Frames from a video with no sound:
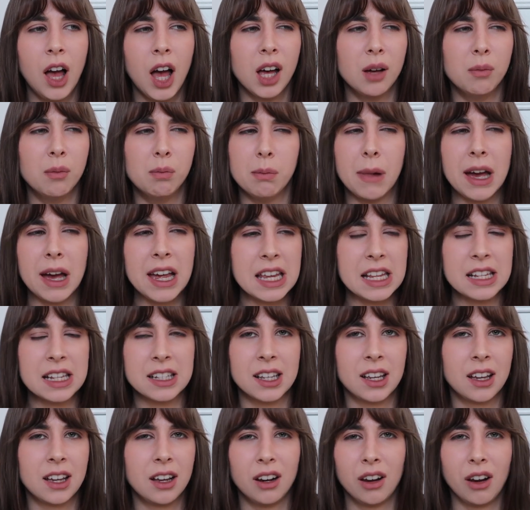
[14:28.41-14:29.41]

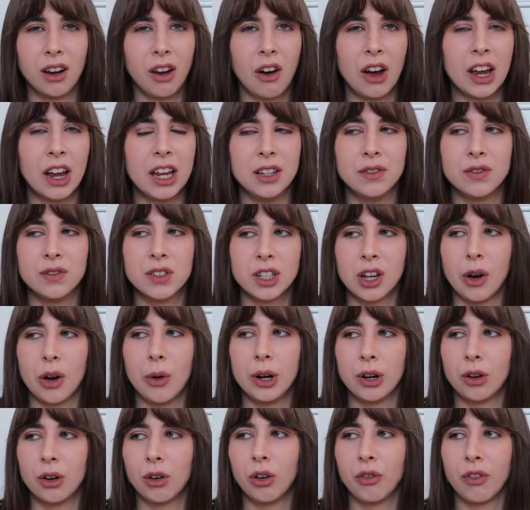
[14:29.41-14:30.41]
amazing lives
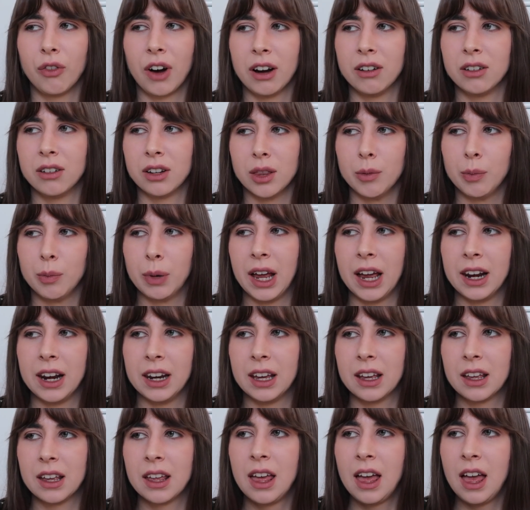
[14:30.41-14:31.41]
going on around the
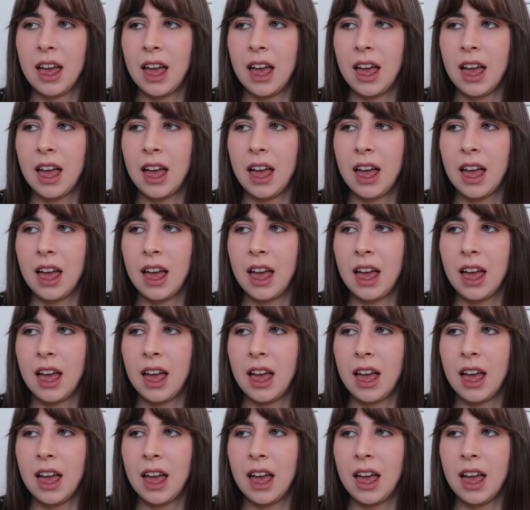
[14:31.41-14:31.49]
planet.